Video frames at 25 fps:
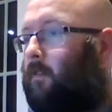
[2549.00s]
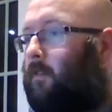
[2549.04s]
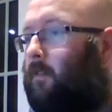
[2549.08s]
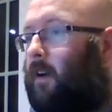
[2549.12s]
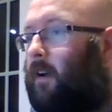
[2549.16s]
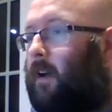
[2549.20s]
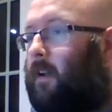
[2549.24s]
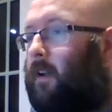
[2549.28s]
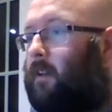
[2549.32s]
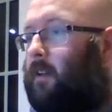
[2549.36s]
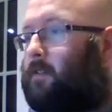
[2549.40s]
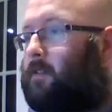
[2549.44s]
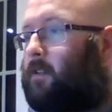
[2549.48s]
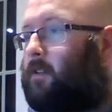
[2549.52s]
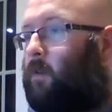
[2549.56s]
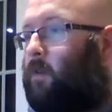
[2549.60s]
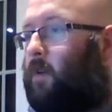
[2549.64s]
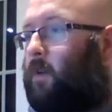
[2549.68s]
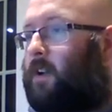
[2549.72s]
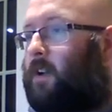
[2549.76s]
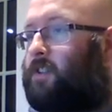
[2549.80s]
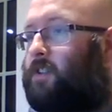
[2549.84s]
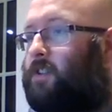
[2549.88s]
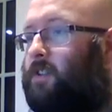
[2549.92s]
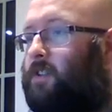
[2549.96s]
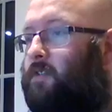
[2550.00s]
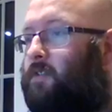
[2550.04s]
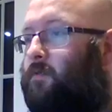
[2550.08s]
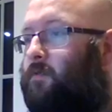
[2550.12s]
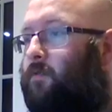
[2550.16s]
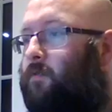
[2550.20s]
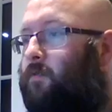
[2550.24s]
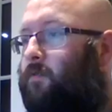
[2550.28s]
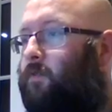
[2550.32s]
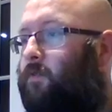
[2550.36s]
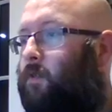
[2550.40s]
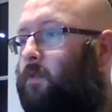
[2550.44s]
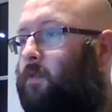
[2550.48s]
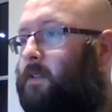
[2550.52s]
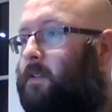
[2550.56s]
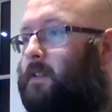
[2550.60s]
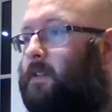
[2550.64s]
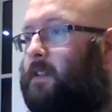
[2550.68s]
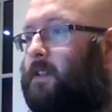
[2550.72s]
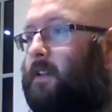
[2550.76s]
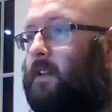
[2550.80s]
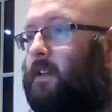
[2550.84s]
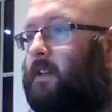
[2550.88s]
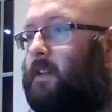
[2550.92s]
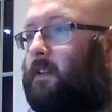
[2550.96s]
Right, question
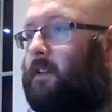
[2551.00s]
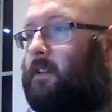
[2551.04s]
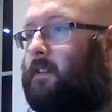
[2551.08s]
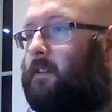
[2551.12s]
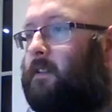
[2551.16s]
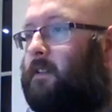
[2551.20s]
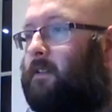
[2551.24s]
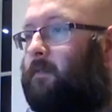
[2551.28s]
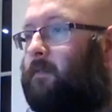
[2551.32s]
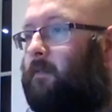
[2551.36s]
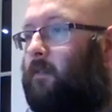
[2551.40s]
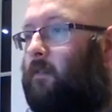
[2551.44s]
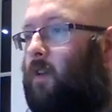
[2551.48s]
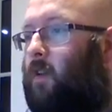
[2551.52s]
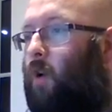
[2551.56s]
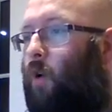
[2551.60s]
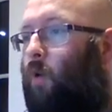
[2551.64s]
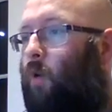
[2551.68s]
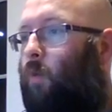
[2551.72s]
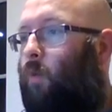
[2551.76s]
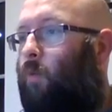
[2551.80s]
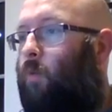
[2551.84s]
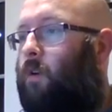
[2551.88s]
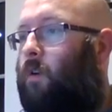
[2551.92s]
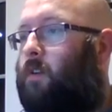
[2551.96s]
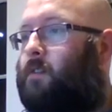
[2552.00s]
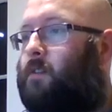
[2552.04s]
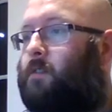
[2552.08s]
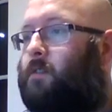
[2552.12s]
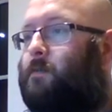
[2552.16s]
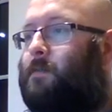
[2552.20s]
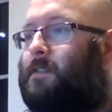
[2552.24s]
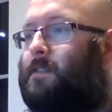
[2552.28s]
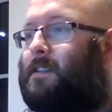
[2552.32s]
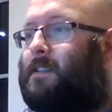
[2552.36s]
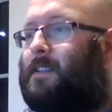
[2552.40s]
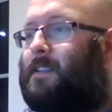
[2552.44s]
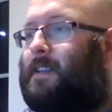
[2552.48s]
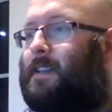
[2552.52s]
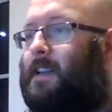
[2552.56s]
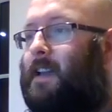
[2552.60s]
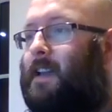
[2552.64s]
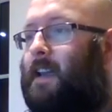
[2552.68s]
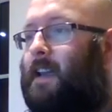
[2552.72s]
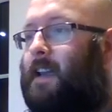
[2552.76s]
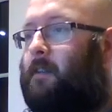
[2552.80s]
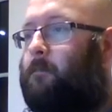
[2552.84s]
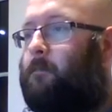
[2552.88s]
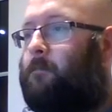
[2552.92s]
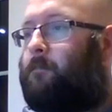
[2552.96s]
14. What was the
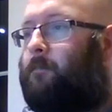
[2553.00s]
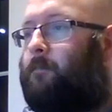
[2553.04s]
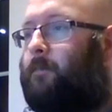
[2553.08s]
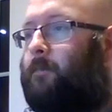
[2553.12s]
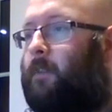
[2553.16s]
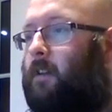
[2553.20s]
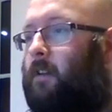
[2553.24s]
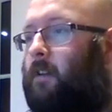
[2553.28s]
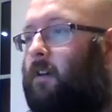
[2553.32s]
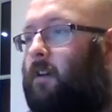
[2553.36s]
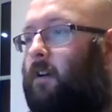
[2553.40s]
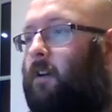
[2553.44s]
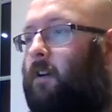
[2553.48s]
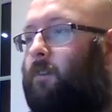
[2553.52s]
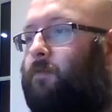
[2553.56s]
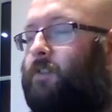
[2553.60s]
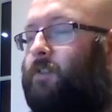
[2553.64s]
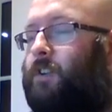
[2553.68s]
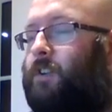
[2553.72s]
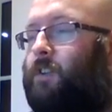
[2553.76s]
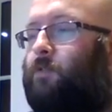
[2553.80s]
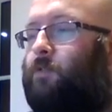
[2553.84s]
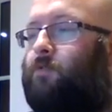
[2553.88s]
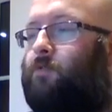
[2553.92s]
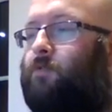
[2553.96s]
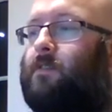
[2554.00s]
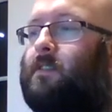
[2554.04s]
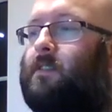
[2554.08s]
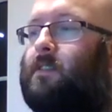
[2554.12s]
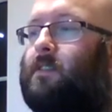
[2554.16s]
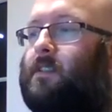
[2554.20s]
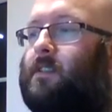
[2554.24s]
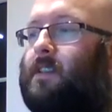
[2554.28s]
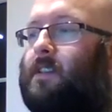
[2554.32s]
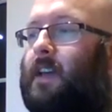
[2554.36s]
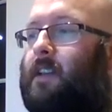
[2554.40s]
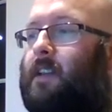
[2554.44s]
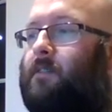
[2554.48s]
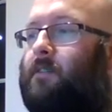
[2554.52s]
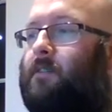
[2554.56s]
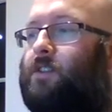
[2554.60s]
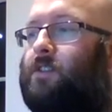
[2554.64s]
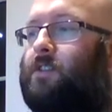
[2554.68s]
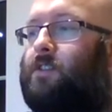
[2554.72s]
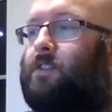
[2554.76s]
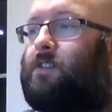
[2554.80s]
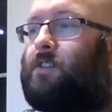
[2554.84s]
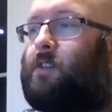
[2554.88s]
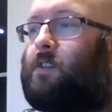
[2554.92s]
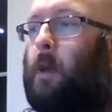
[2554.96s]
name of children's
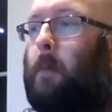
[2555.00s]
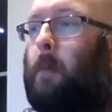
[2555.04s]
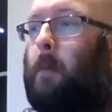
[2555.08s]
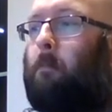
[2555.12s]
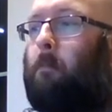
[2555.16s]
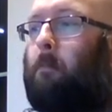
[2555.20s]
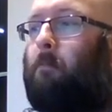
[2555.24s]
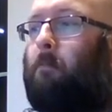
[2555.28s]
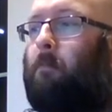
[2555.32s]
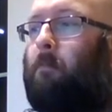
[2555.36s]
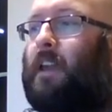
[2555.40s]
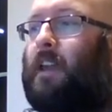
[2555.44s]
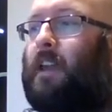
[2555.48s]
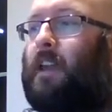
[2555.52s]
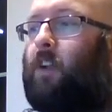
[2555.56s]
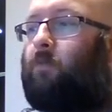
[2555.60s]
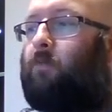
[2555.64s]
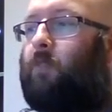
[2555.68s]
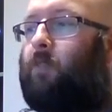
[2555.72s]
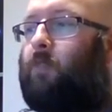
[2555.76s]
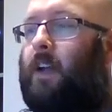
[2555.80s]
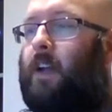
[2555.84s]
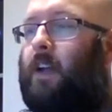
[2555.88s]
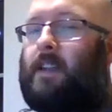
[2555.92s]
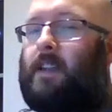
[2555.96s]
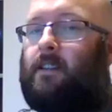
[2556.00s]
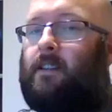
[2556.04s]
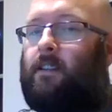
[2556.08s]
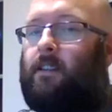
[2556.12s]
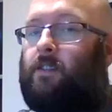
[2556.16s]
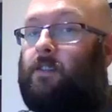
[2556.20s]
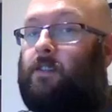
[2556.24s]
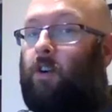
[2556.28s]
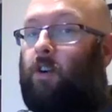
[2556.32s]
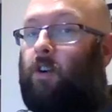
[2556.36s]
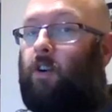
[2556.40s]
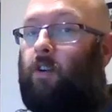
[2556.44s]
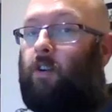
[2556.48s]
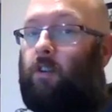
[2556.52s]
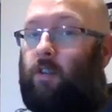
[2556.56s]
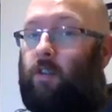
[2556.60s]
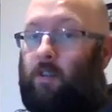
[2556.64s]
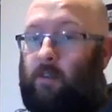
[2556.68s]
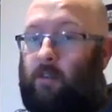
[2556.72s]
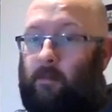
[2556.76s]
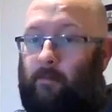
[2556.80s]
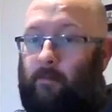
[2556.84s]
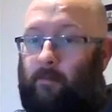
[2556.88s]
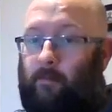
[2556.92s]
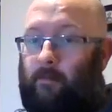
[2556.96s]
television's Big Red Dog?
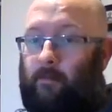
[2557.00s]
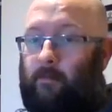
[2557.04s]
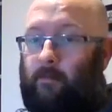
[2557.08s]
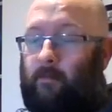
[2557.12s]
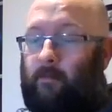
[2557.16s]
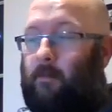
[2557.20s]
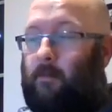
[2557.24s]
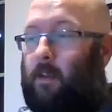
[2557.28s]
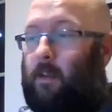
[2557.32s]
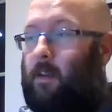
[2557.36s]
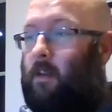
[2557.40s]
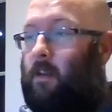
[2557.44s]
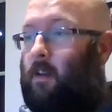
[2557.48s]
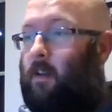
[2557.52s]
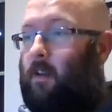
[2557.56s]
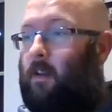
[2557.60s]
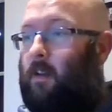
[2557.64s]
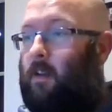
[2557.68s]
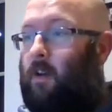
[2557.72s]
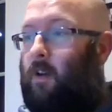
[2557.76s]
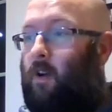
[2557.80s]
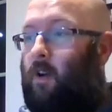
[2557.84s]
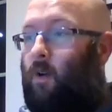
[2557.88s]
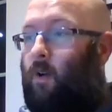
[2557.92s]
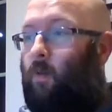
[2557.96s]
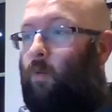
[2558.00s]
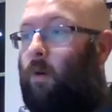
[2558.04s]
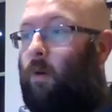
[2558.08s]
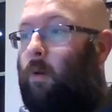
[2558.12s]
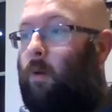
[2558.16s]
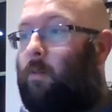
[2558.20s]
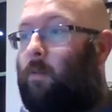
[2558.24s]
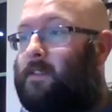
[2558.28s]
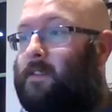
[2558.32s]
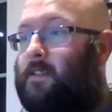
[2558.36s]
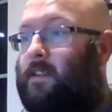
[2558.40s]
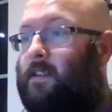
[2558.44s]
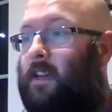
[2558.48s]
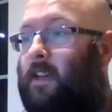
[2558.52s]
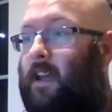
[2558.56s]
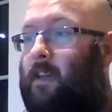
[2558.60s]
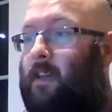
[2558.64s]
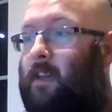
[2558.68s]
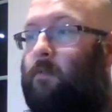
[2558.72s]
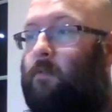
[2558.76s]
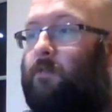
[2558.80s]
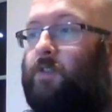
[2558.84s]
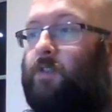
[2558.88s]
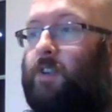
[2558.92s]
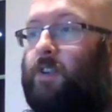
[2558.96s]
What was the
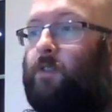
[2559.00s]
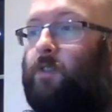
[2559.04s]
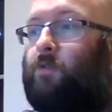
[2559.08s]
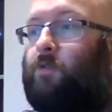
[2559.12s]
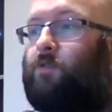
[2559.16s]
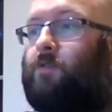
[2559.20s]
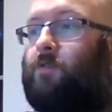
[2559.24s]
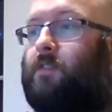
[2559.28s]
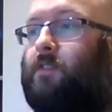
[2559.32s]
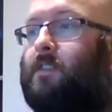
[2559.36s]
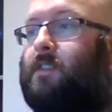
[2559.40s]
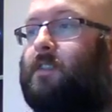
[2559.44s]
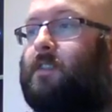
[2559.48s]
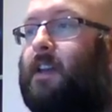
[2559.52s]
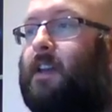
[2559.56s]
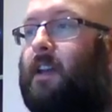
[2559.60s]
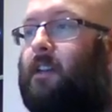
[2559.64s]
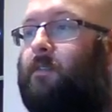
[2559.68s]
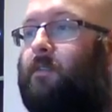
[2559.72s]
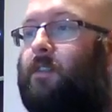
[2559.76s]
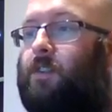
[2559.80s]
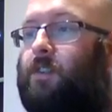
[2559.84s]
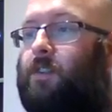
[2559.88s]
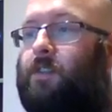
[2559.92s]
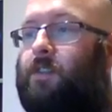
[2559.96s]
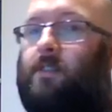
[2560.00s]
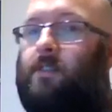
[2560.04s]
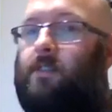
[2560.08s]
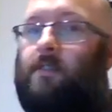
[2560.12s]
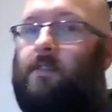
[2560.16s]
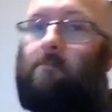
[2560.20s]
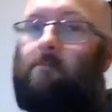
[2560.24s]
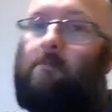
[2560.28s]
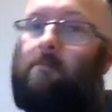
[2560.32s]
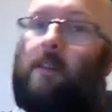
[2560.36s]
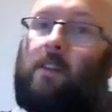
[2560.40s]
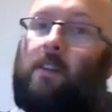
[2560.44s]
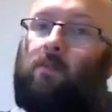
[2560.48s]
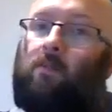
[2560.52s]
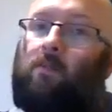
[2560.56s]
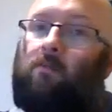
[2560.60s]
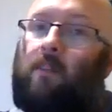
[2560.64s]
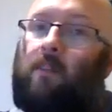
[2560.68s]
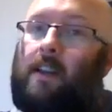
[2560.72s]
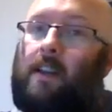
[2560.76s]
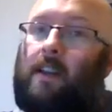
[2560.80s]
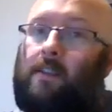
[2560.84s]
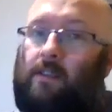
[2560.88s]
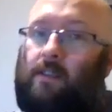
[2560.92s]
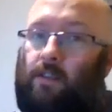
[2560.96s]
name of children's television's Big
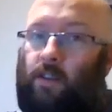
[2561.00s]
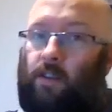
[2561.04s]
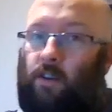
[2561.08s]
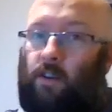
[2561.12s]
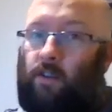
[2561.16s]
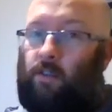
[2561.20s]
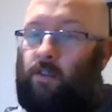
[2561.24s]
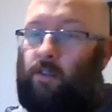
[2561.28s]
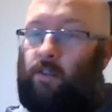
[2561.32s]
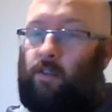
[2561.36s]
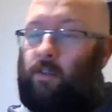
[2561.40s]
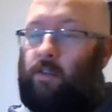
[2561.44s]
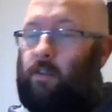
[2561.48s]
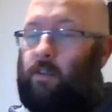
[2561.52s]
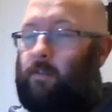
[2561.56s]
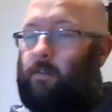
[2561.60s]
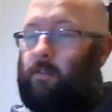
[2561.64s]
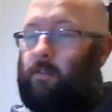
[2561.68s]
Red Dog?